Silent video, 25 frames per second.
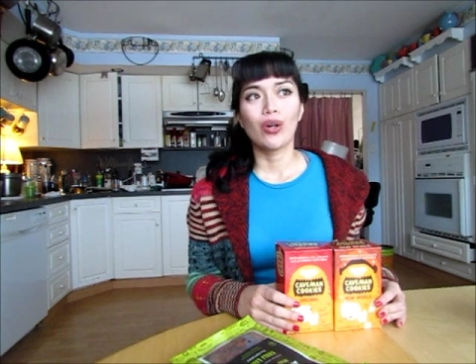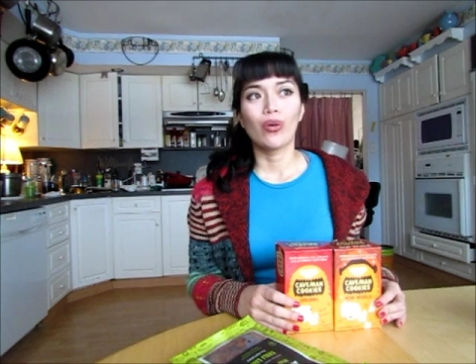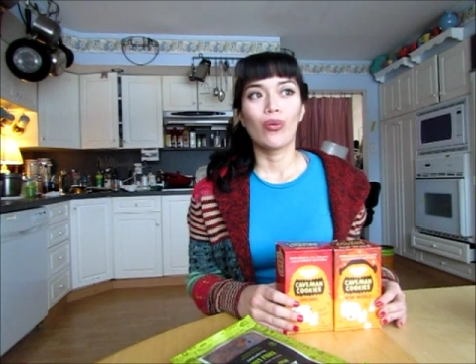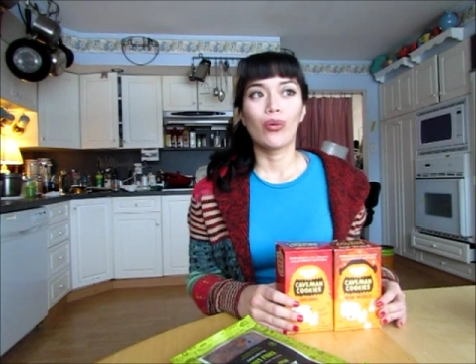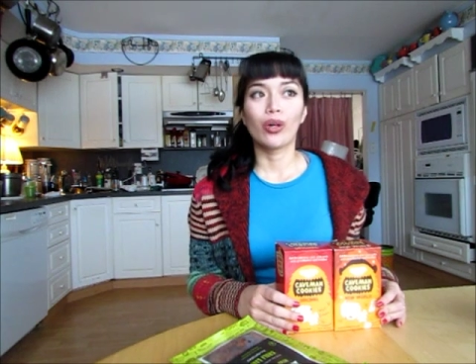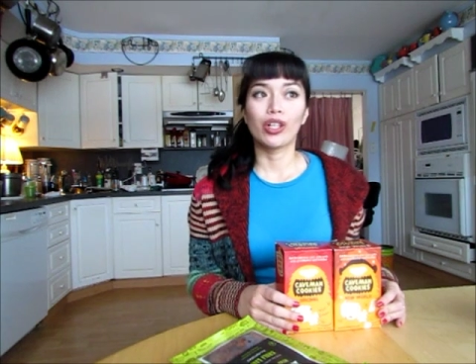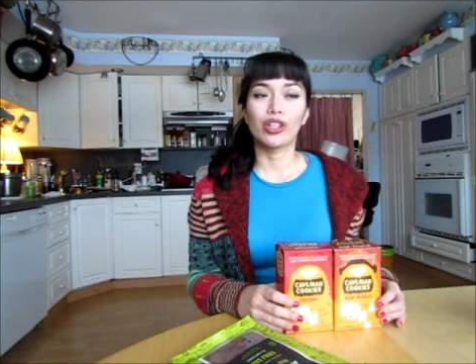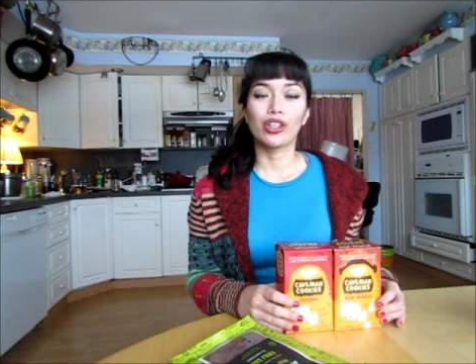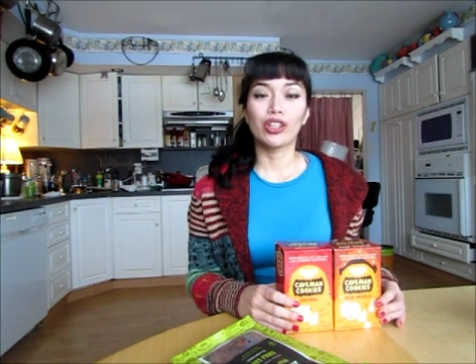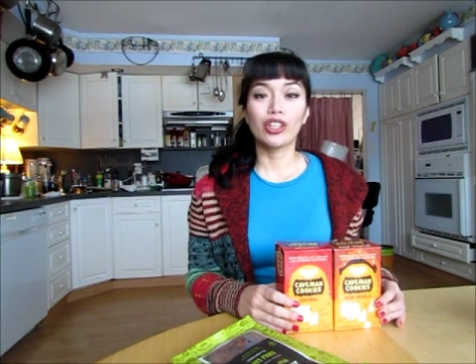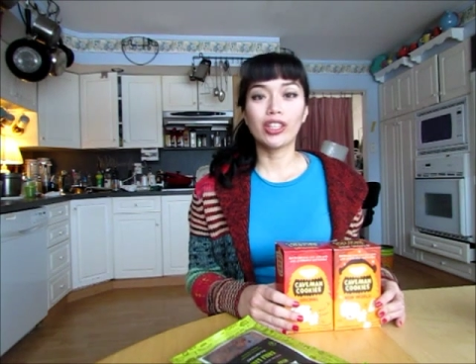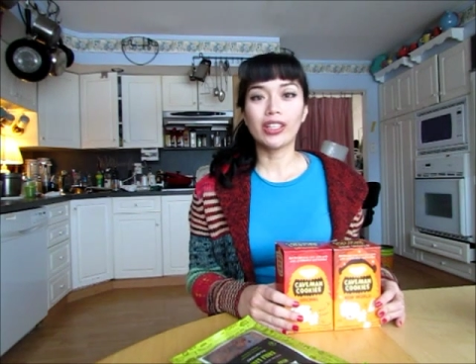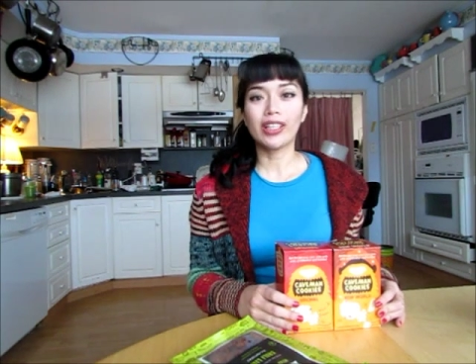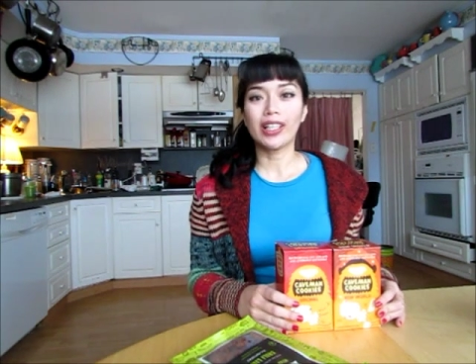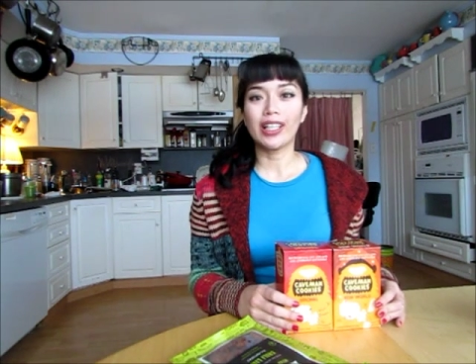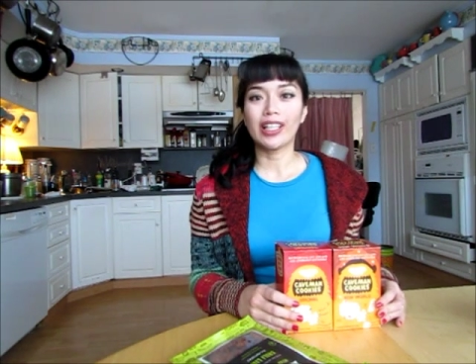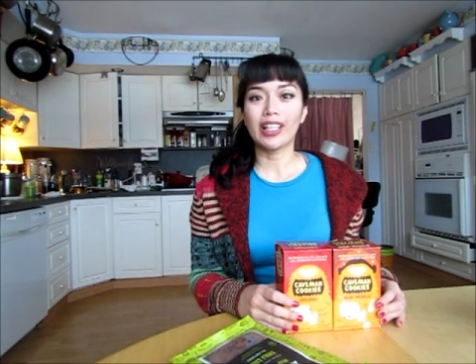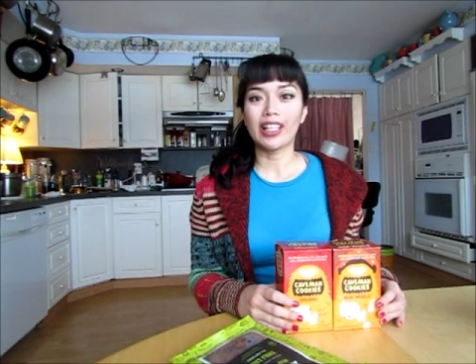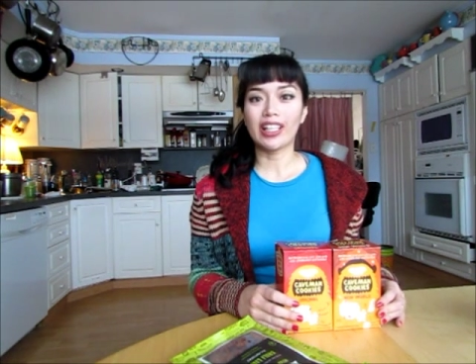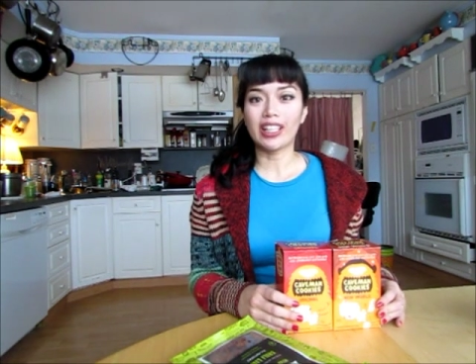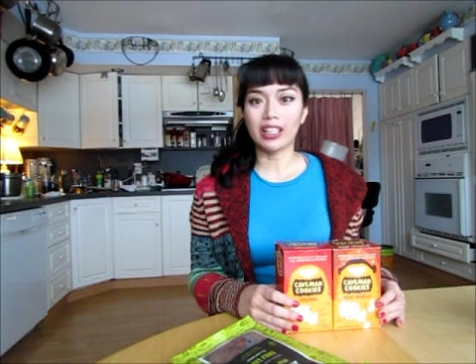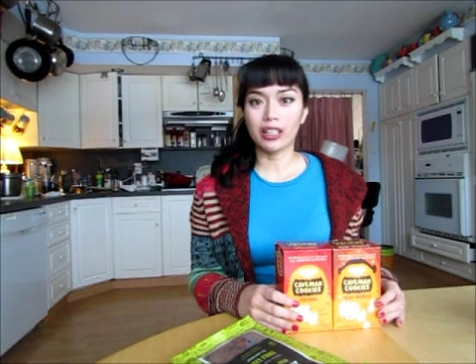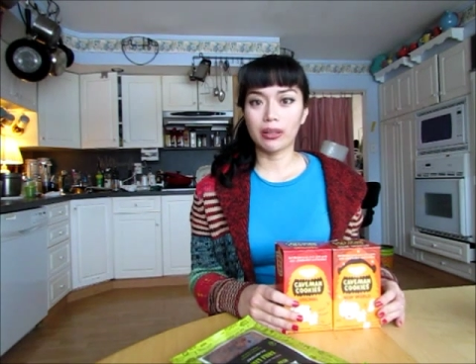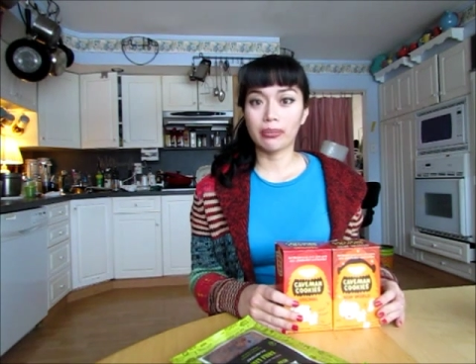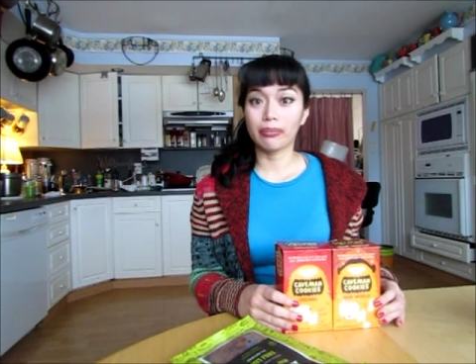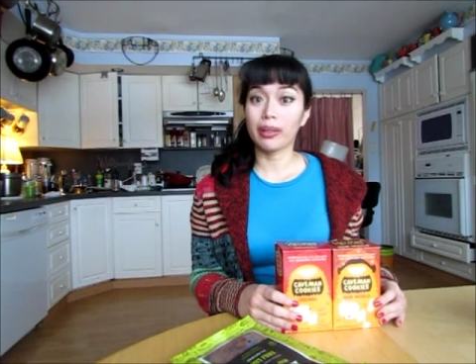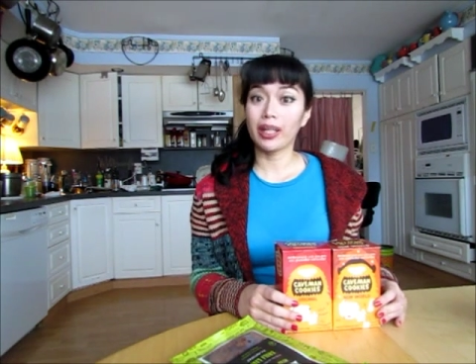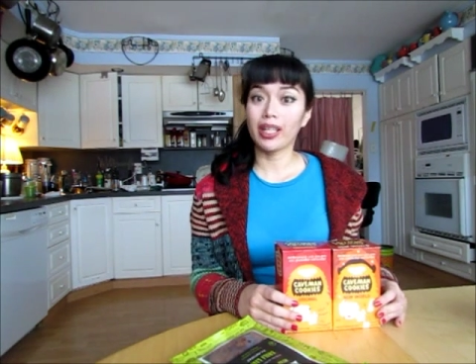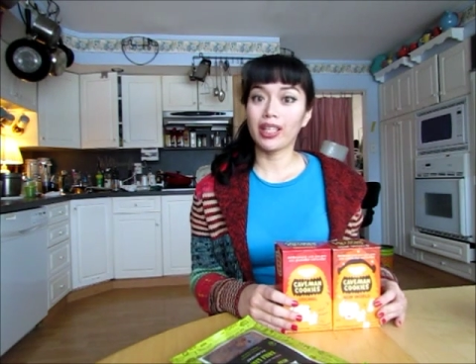what looked like